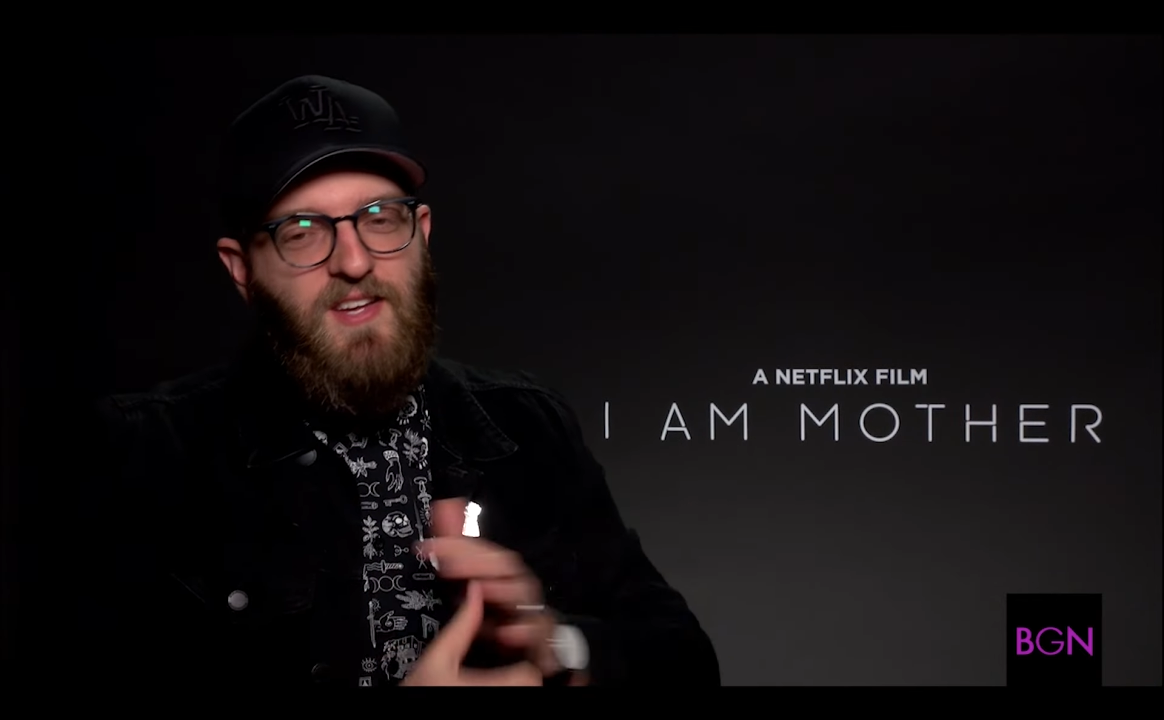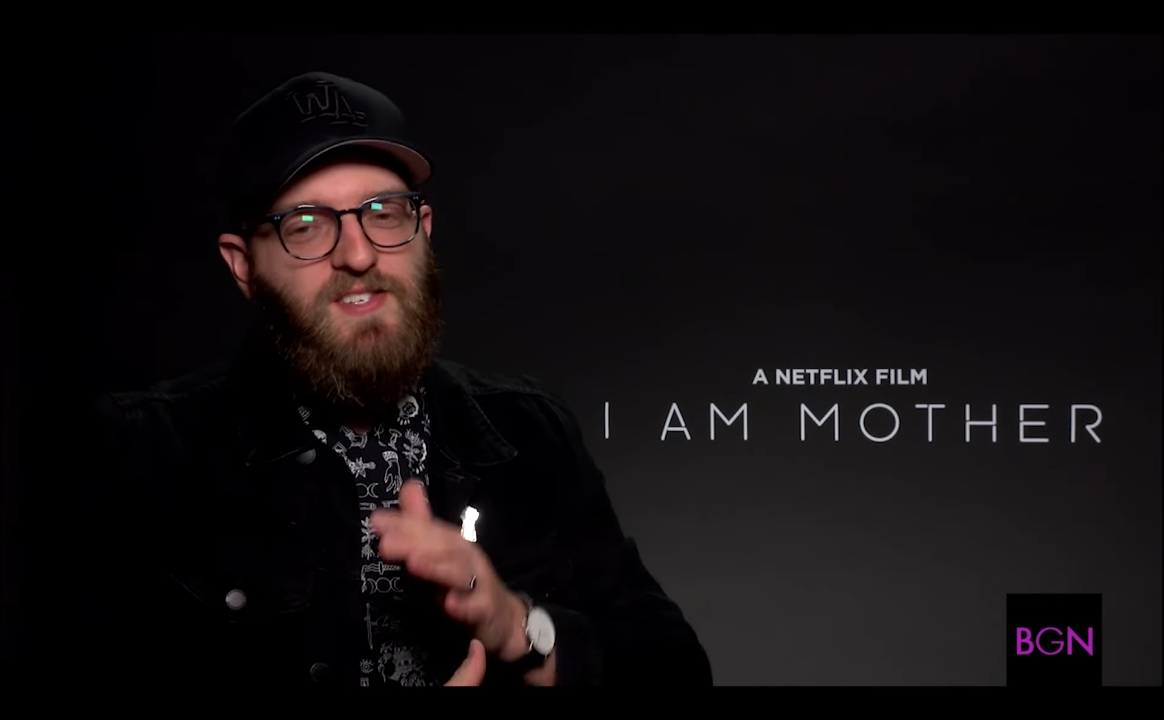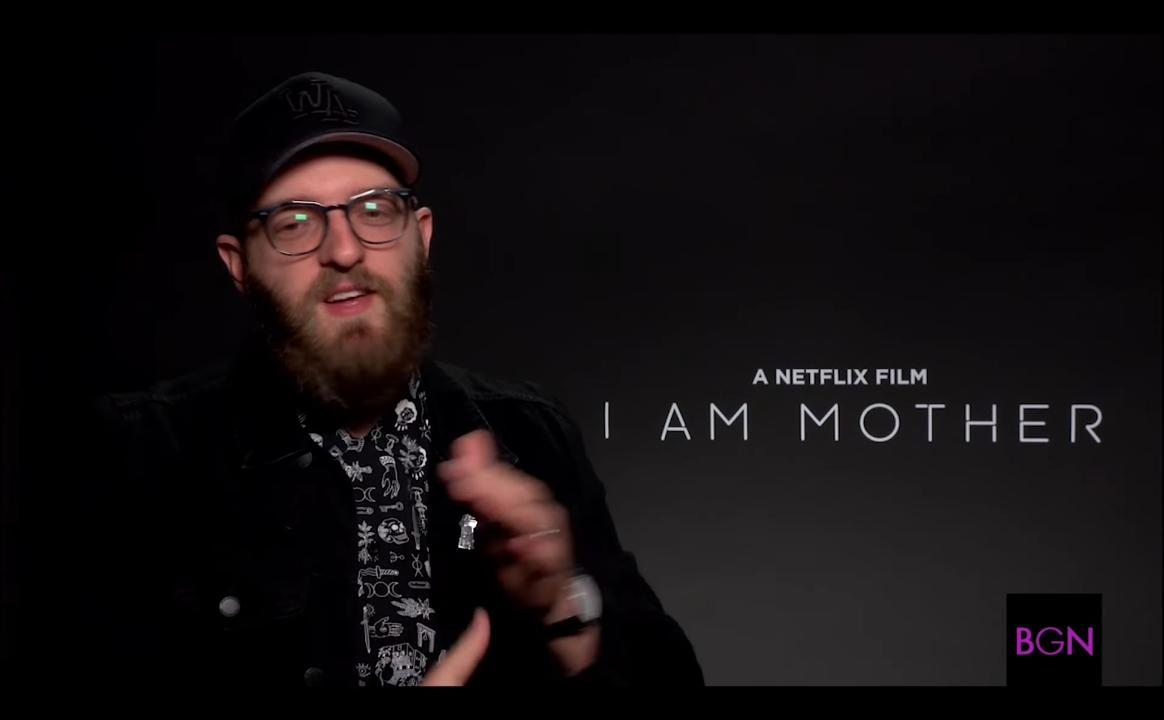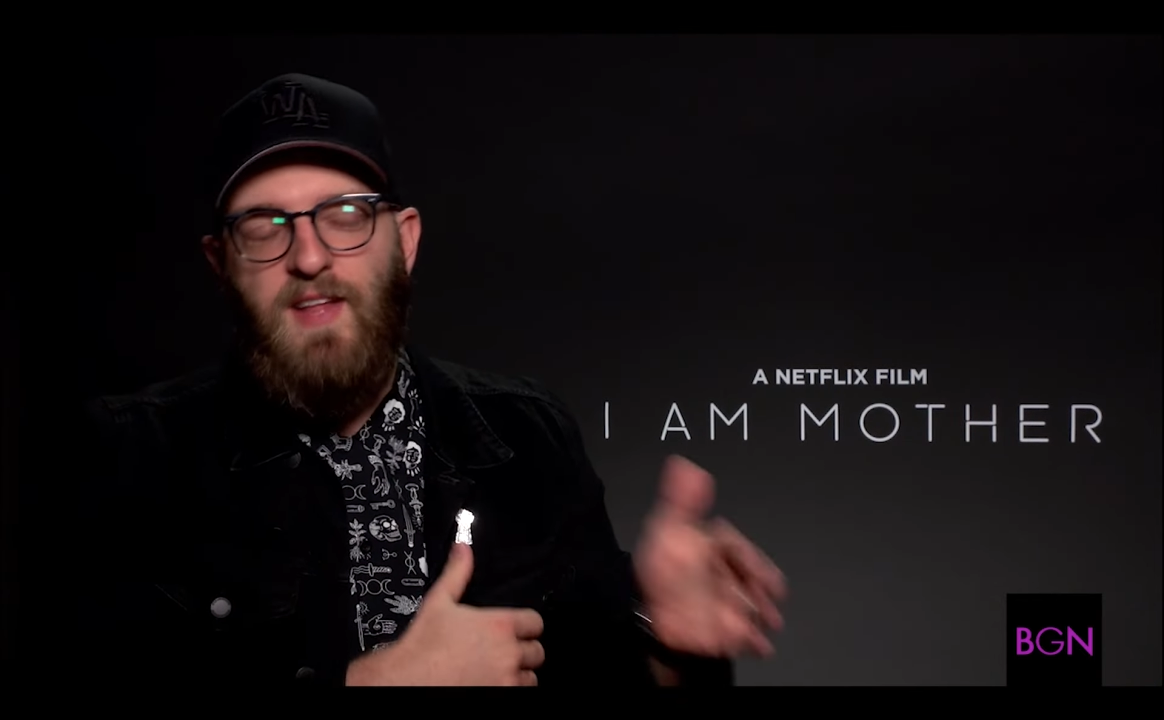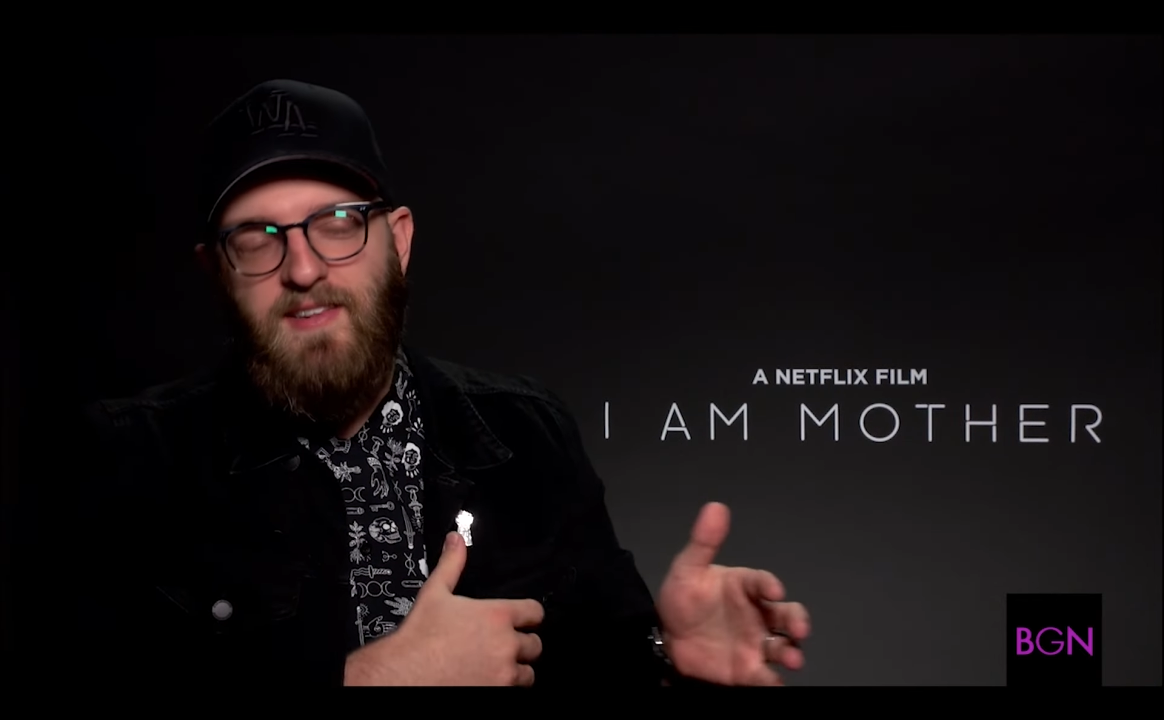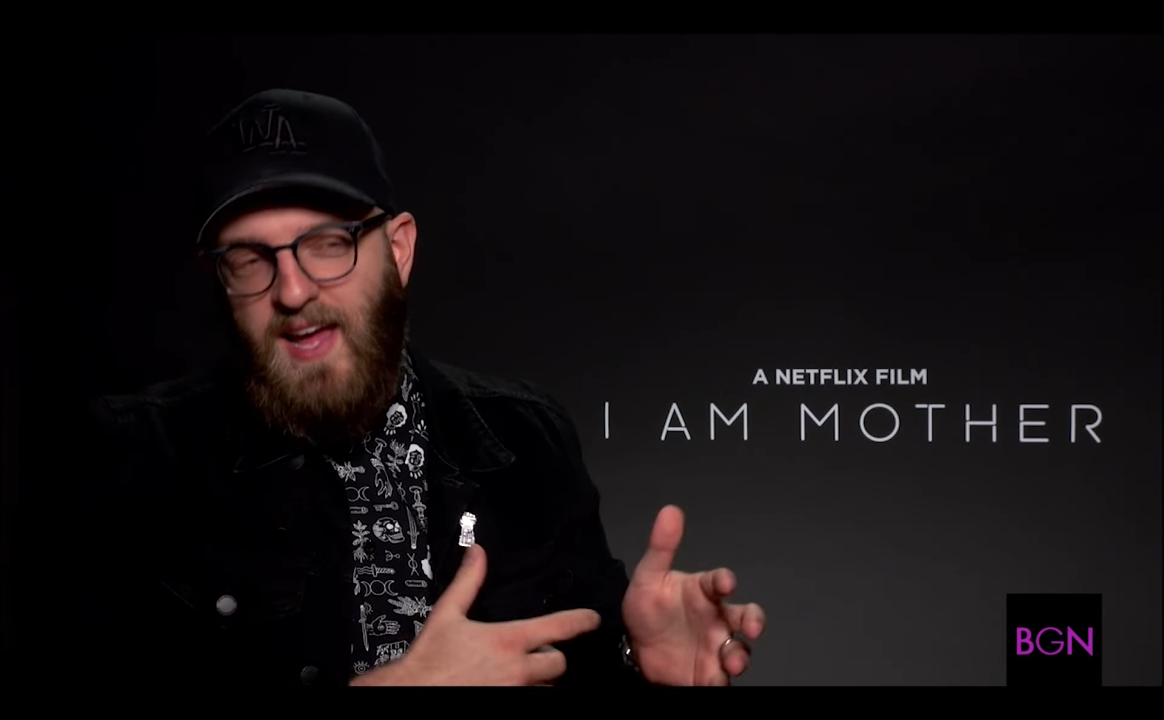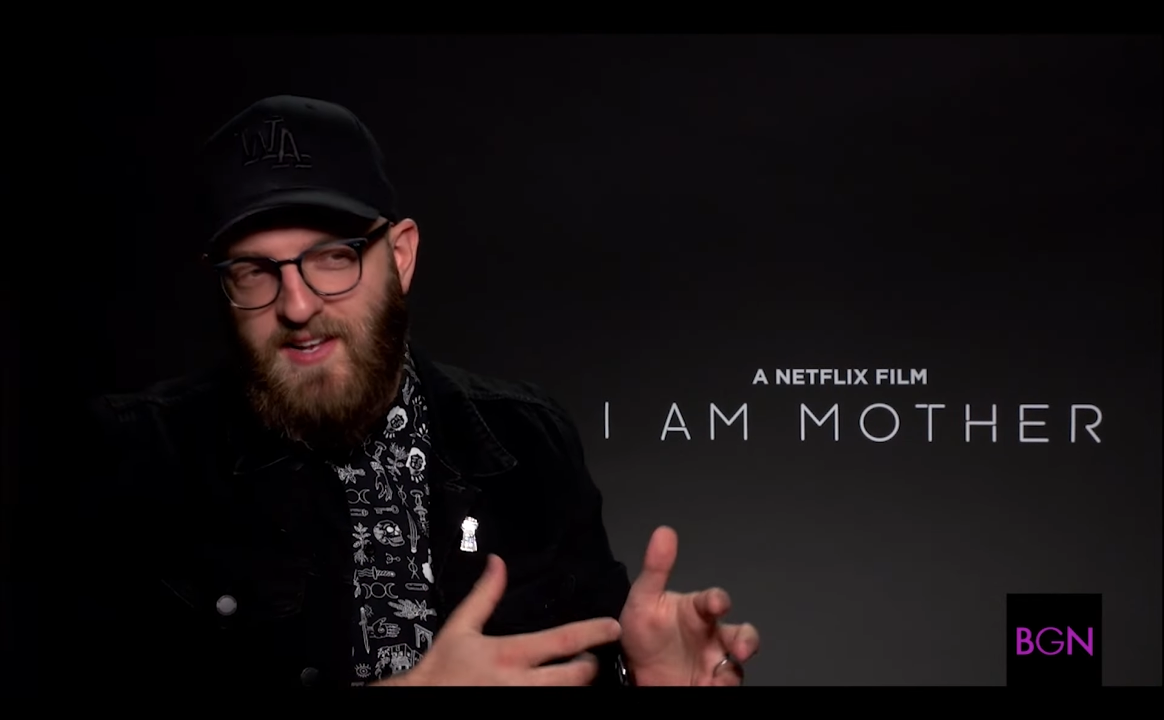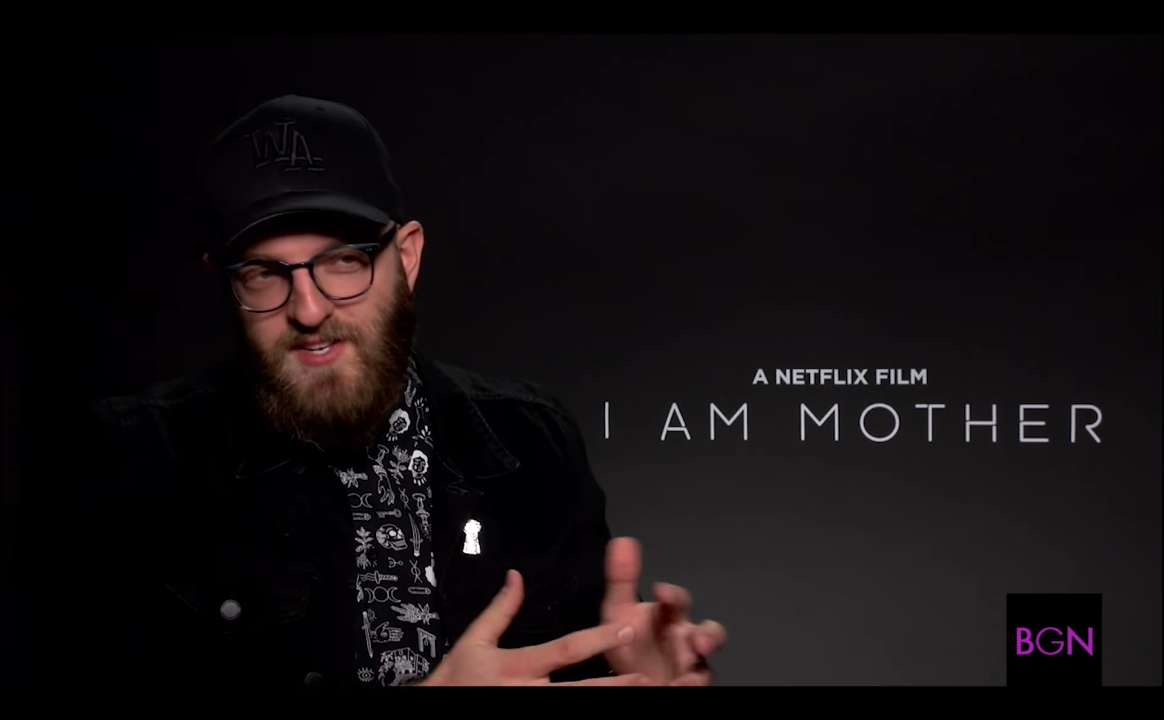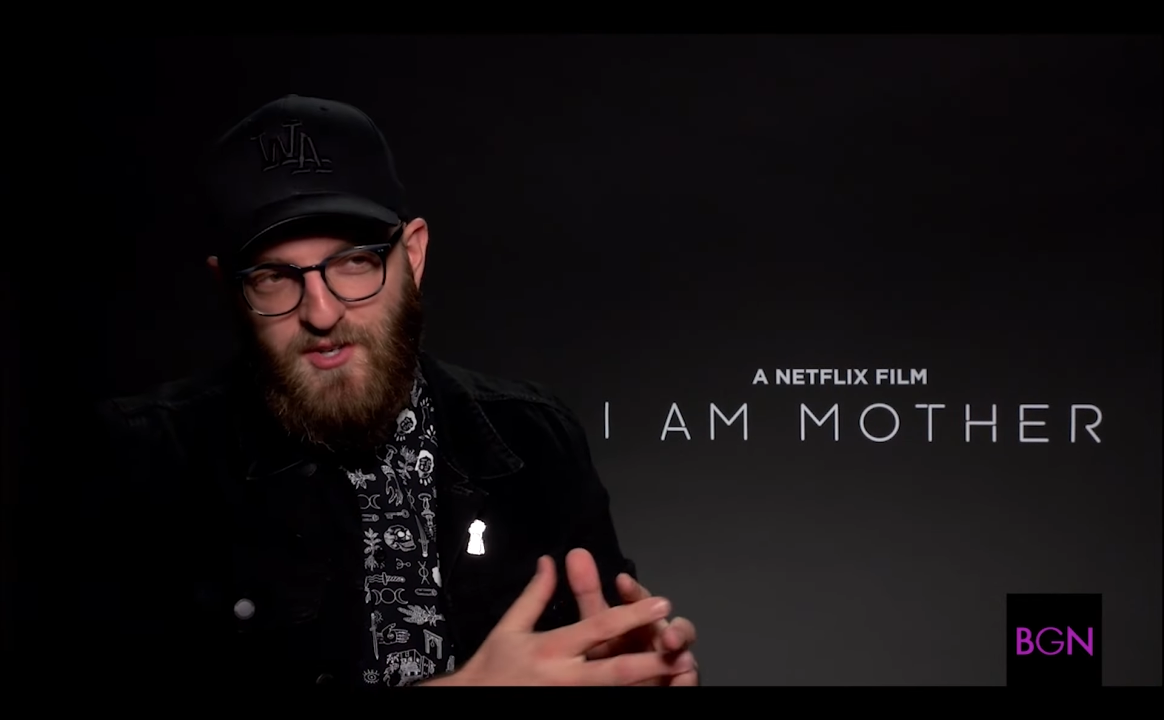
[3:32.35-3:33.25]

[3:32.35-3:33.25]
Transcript: Stuff like that